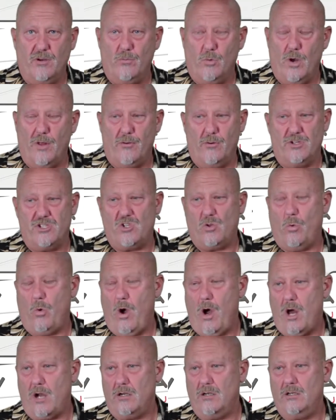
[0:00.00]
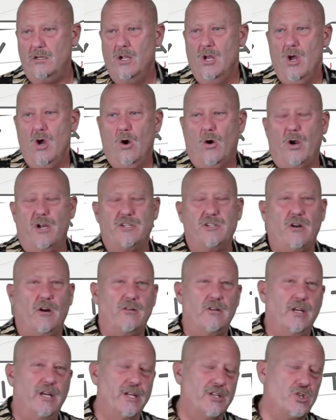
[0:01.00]
whether it's the water or I start
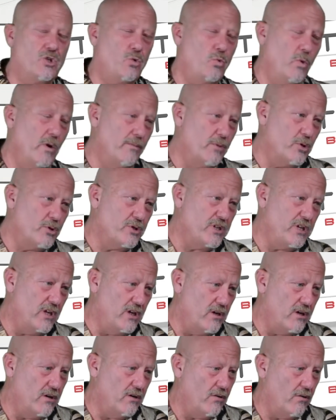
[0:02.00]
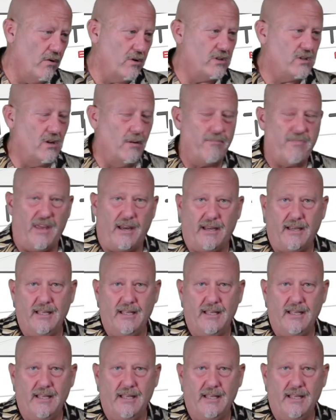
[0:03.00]
to get swimmer's ear or something.